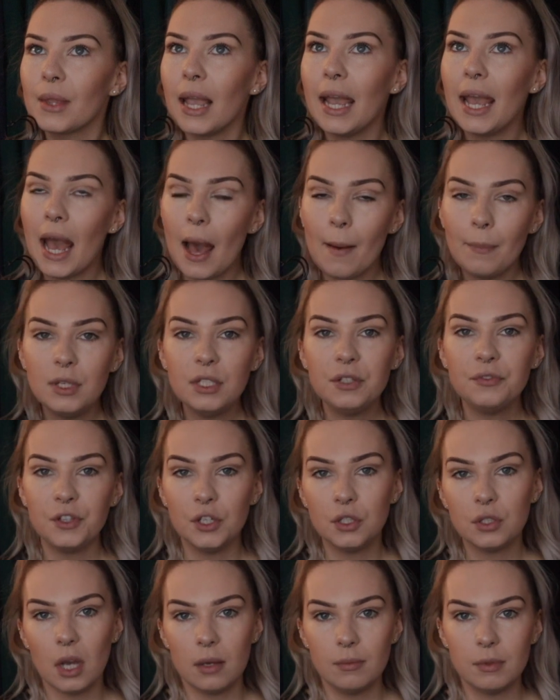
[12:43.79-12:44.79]
it happened a
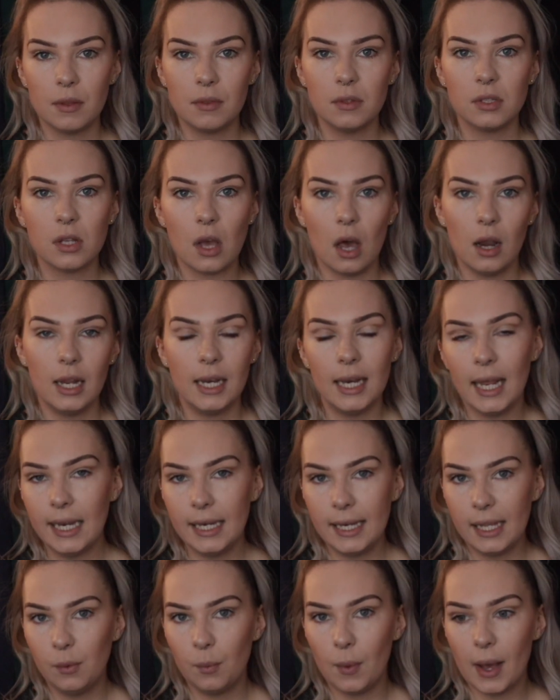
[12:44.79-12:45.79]
few times on the Scarlett
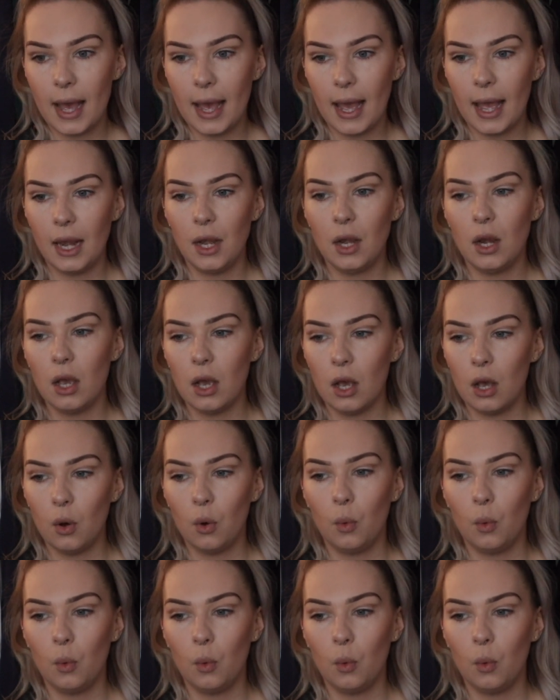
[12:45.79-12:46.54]
Lady when